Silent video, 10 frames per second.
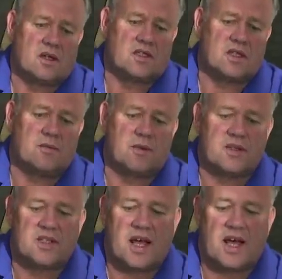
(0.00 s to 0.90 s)
Simple
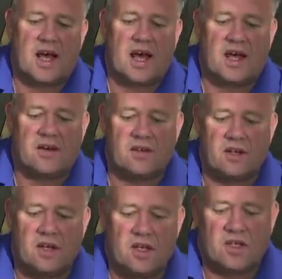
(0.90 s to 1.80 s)
as that, and
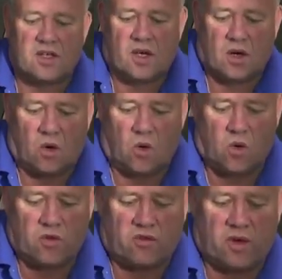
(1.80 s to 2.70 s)

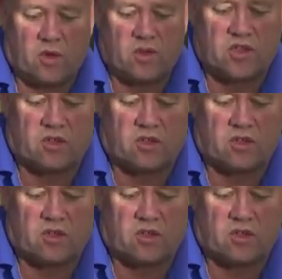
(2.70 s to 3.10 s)
ordinary wood